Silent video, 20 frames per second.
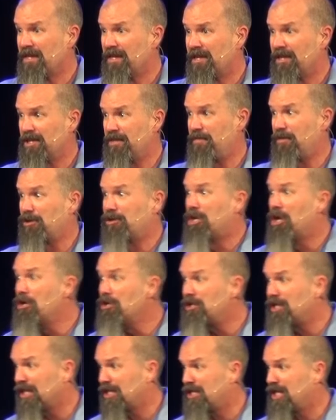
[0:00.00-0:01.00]
Because if you're too
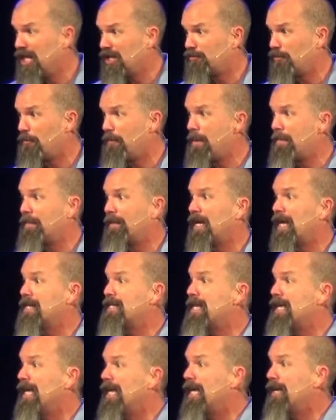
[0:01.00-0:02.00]
successful, people
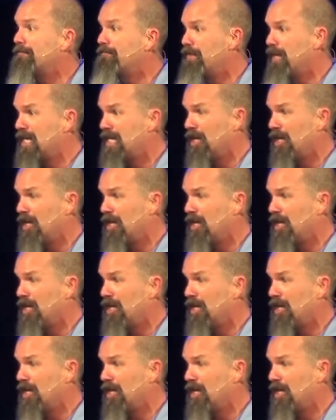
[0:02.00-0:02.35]
begin to envy